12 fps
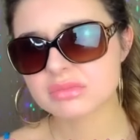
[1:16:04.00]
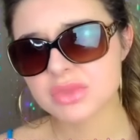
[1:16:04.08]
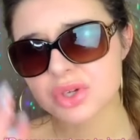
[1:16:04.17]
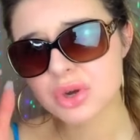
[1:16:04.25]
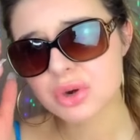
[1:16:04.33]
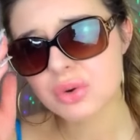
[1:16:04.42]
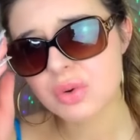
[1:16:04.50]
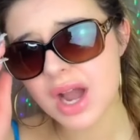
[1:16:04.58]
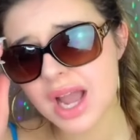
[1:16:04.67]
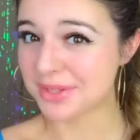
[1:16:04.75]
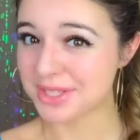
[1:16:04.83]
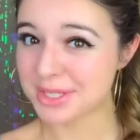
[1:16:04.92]
No,
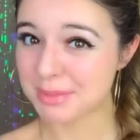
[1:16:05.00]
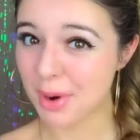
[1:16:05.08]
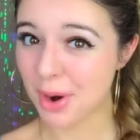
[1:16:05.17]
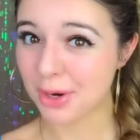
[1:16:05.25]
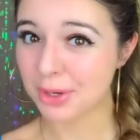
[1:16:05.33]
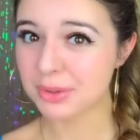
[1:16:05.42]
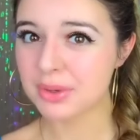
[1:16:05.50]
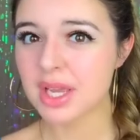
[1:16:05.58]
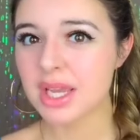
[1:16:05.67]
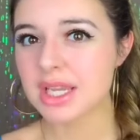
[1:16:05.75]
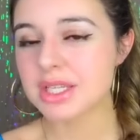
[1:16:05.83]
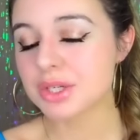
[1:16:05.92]
it's tomorrow.
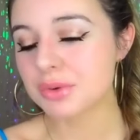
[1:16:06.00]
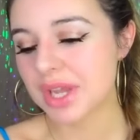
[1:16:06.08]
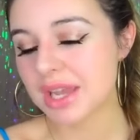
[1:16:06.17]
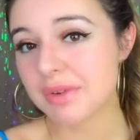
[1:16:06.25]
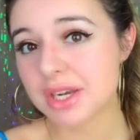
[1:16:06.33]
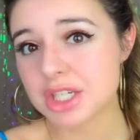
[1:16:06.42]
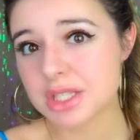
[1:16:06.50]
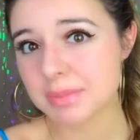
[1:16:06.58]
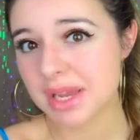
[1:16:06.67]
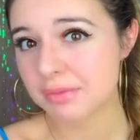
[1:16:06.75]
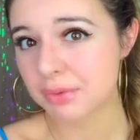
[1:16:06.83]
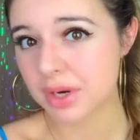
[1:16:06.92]
Is it okay if I just pay
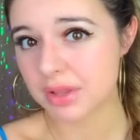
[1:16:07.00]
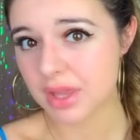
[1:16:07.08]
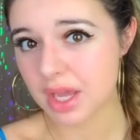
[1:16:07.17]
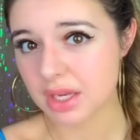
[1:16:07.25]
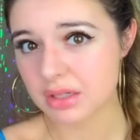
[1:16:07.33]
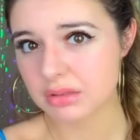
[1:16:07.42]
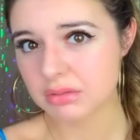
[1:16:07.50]
for it then?